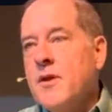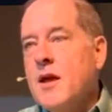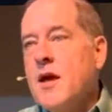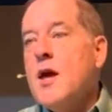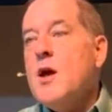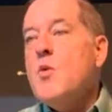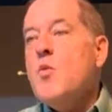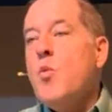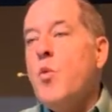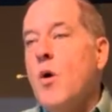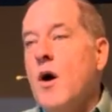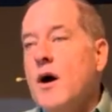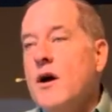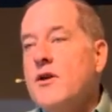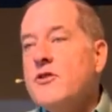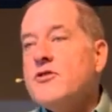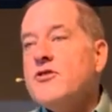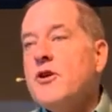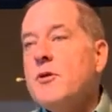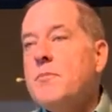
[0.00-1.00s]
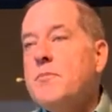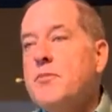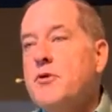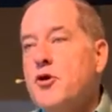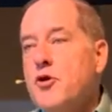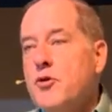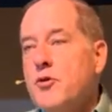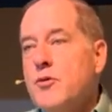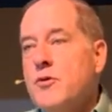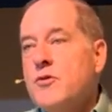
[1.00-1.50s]
He was
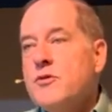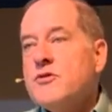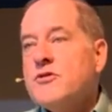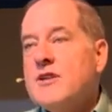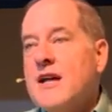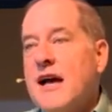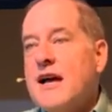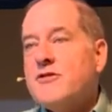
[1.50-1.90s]
abused